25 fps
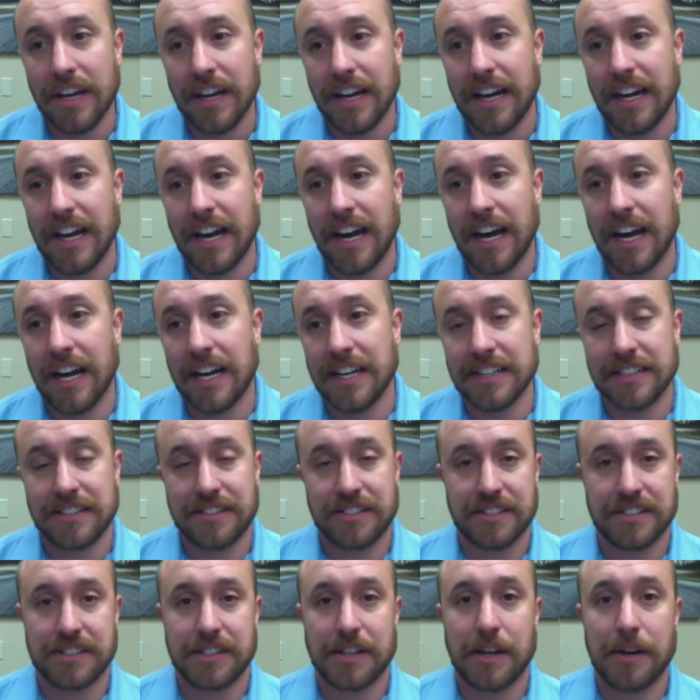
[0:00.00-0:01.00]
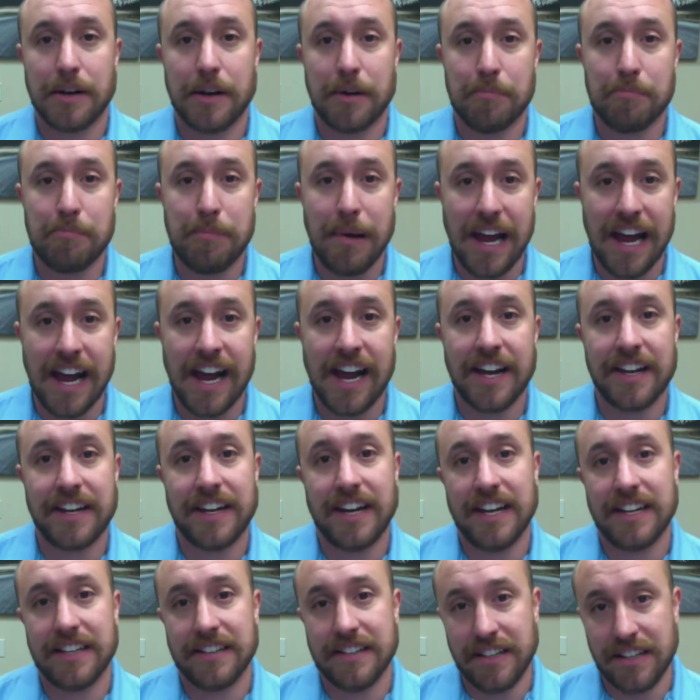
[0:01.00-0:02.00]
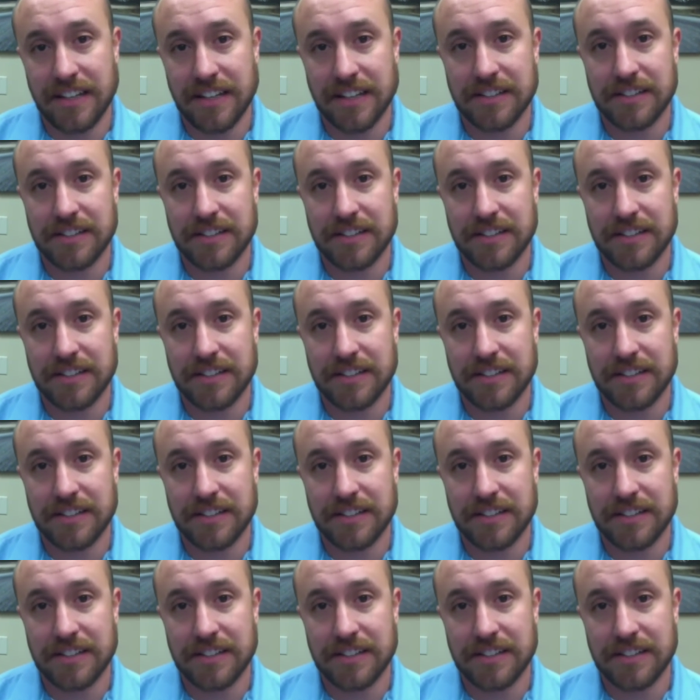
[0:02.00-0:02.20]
Uh, it's just a bad idea